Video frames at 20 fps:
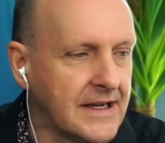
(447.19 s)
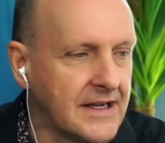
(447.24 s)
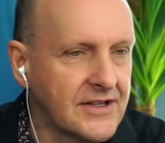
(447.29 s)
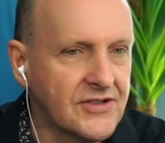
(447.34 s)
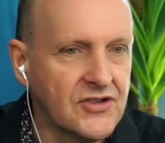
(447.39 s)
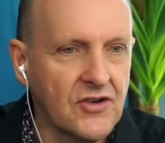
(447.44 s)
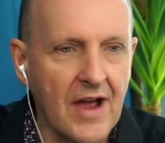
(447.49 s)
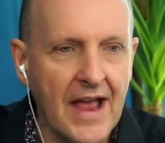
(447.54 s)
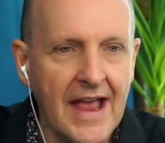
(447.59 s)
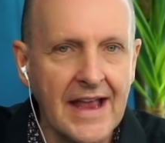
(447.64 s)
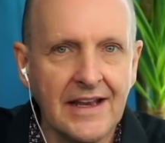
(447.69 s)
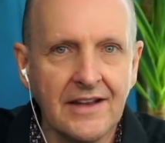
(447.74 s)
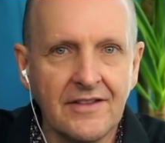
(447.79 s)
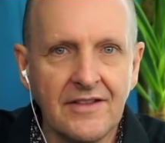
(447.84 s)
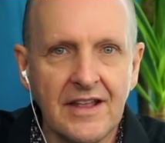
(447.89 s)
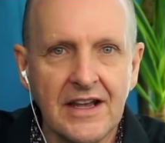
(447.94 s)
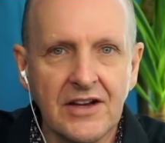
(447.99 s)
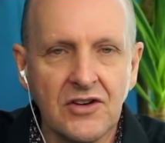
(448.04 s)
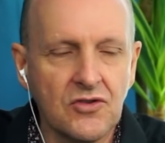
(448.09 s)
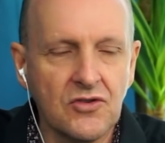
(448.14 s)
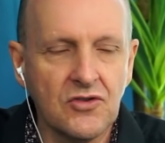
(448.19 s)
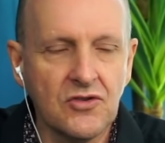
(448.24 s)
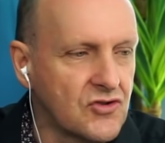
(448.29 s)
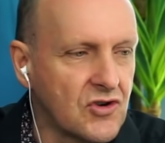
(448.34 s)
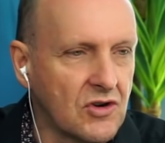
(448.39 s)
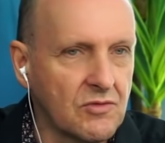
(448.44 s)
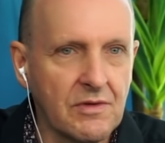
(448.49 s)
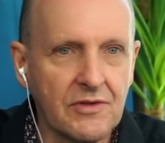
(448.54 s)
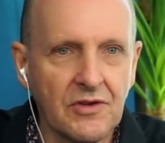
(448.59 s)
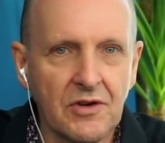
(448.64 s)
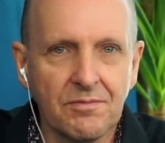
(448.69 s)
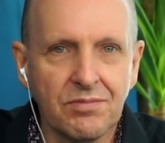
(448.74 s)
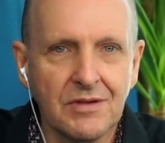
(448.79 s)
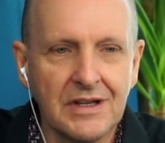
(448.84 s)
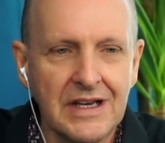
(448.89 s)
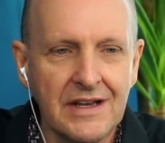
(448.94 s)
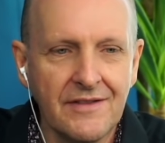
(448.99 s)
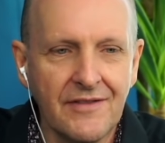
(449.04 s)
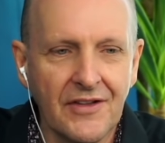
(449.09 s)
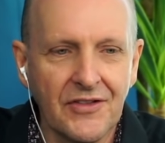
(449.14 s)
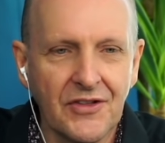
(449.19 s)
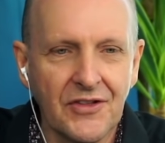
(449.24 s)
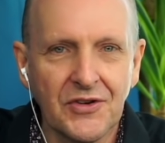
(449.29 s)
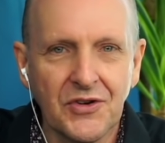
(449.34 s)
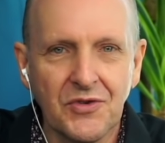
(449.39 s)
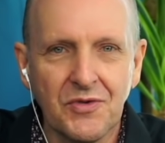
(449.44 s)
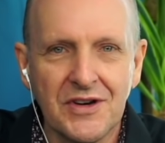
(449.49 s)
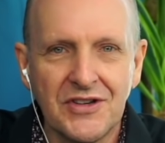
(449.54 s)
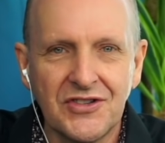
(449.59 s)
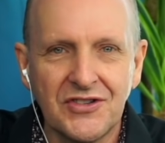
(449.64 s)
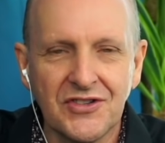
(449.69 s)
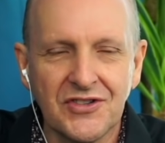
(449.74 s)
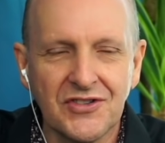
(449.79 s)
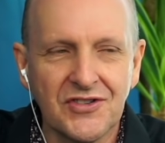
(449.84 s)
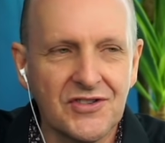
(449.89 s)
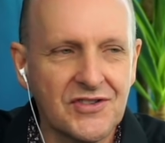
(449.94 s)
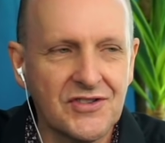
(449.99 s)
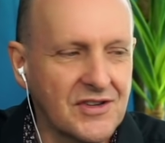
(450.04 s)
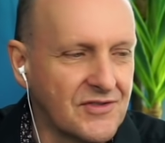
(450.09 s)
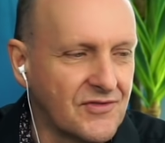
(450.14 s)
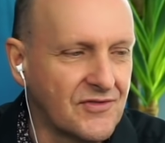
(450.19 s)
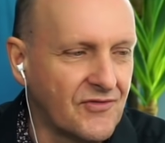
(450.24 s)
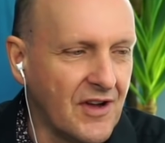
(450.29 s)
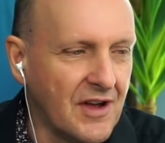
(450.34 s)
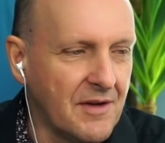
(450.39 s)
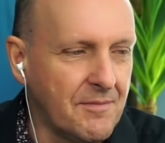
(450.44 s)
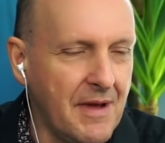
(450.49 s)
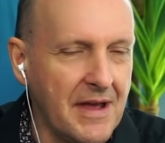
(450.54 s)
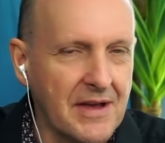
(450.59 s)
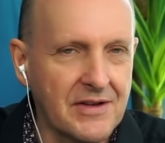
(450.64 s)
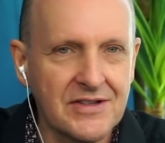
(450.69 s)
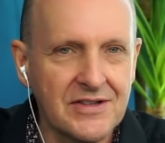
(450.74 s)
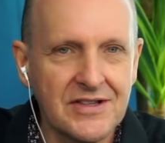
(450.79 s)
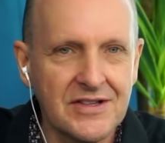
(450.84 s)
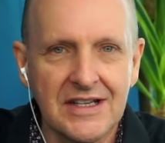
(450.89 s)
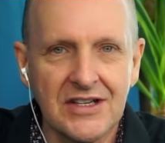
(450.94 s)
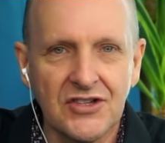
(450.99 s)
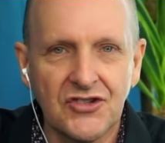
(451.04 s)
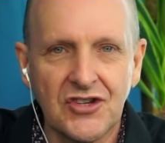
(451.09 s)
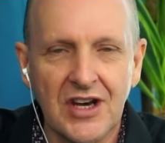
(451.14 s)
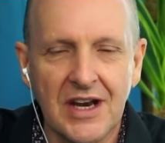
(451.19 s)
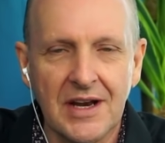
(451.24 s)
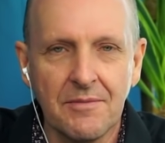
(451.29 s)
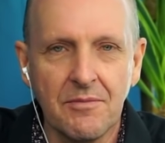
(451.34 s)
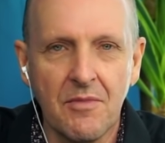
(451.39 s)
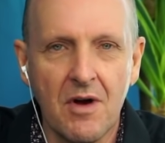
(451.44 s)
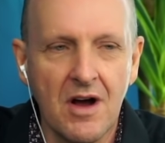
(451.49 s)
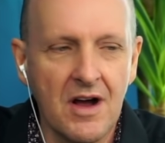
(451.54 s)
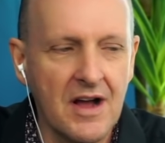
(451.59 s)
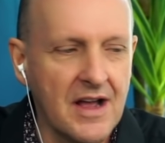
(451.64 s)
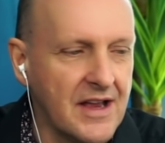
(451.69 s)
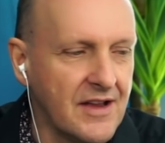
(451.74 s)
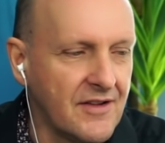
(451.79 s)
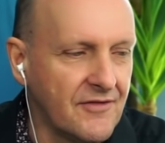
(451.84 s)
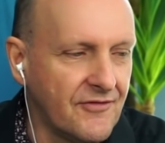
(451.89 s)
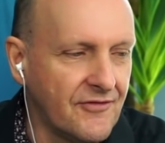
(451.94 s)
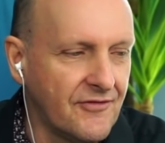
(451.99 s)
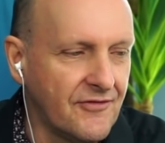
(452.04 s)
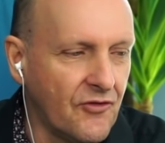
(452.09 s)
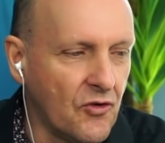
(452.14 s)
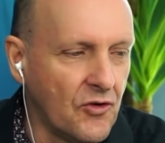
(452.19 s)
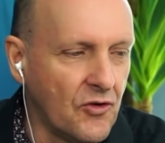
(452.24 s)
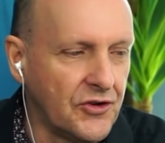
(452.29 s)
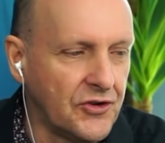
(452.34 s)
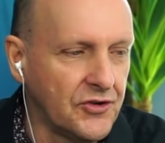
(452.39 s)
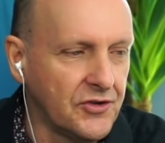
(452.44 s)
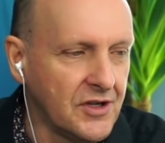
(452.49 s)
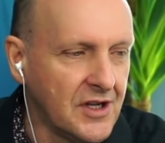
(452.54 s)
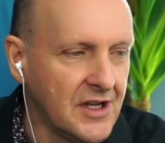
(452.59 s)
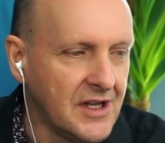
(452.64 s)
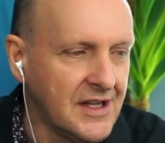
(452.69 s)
So hang in there, Khun Chock. We've got plenty of other questions about Chiang Mai for you.